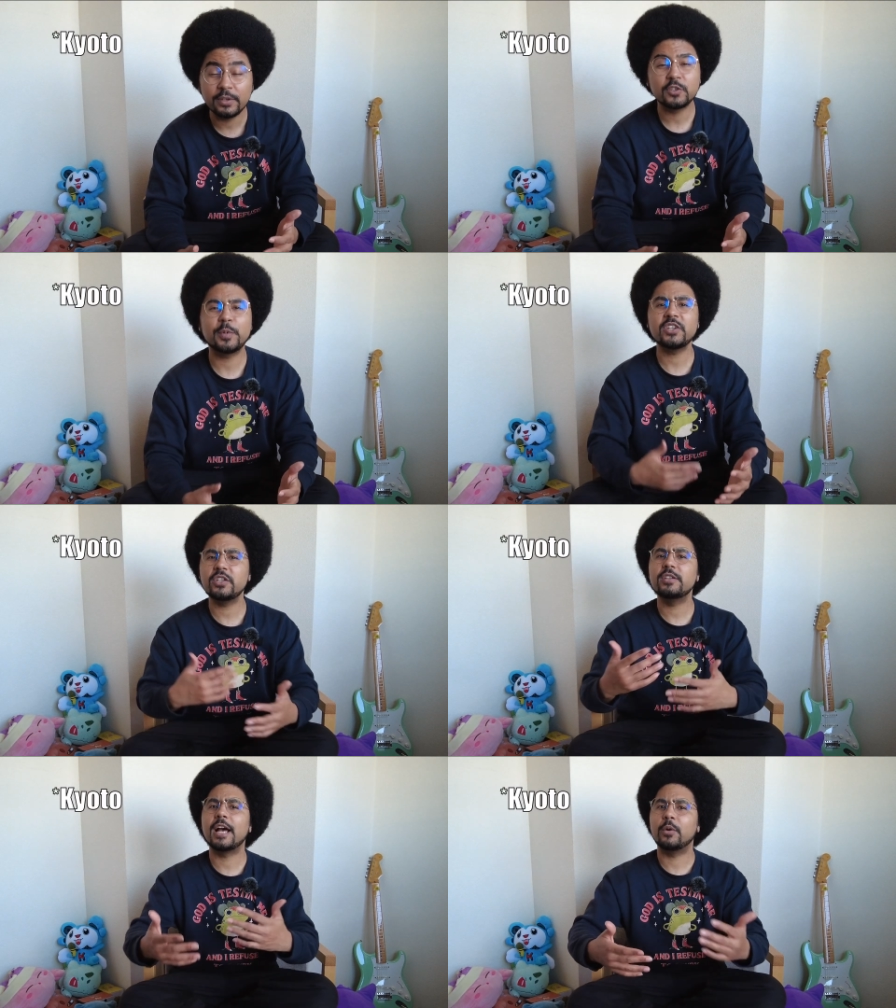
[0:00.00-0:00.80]

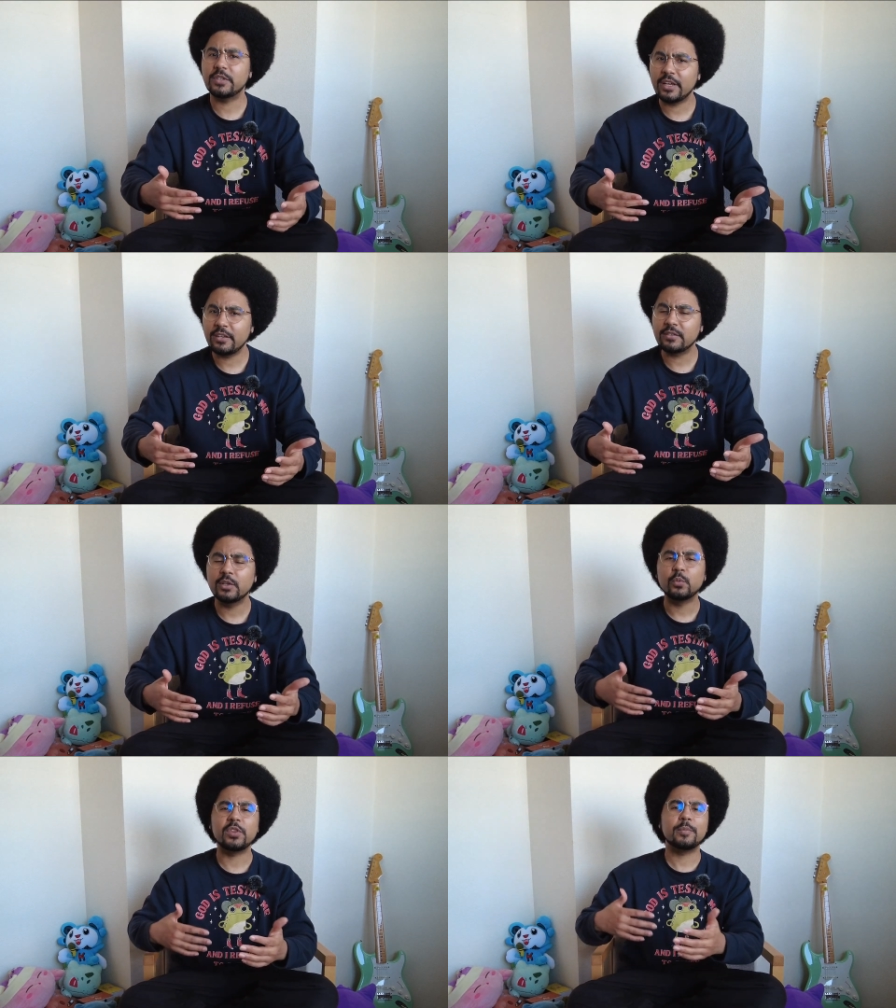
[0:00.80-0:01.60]
especially nowadays
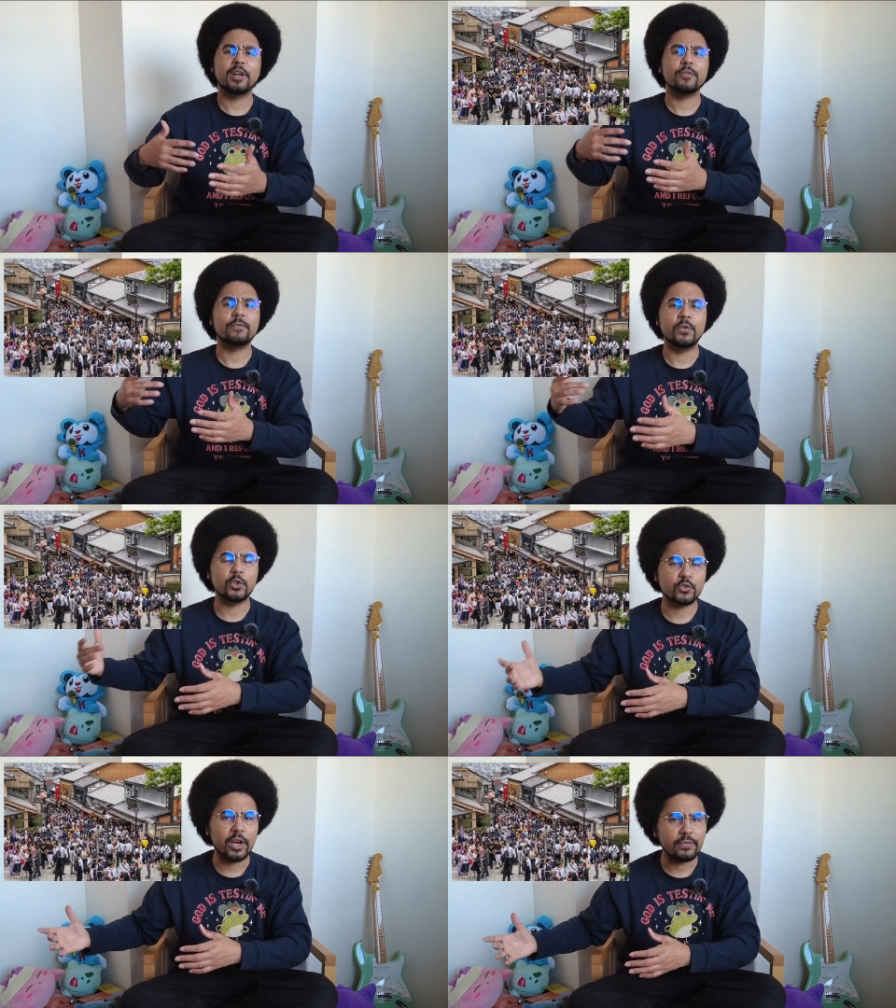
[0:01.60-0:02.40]
with the amount of
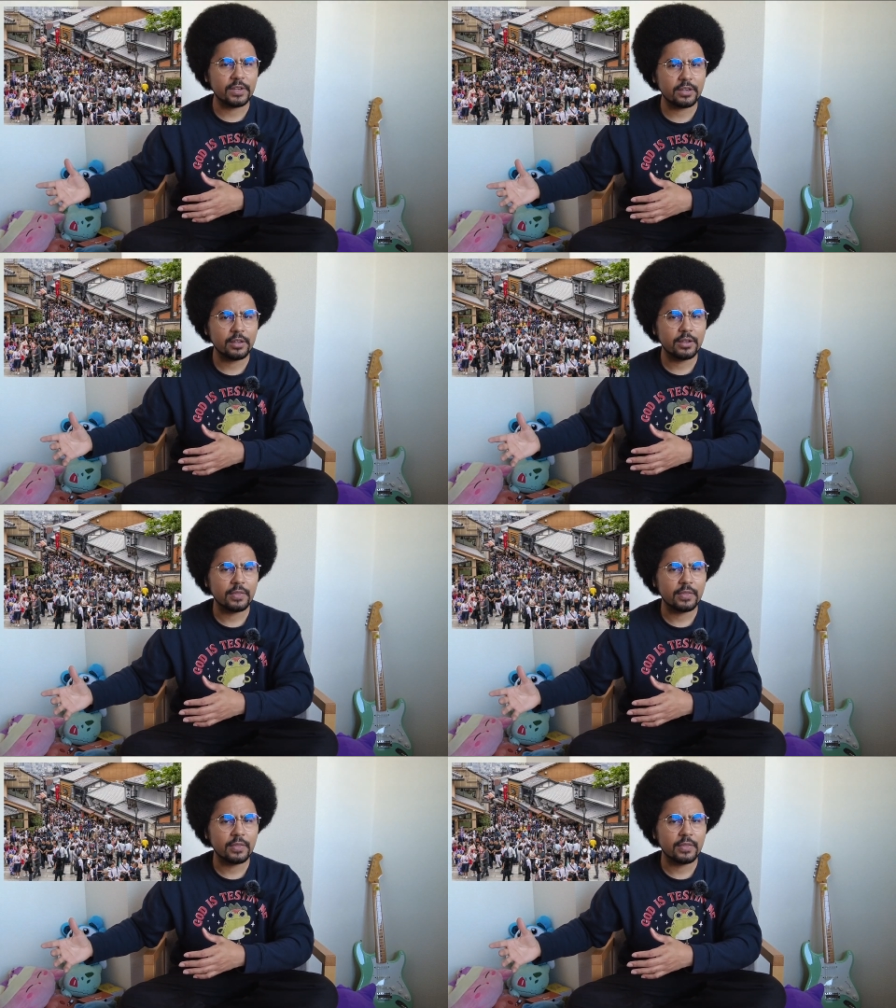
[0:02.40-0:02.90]
foot traffic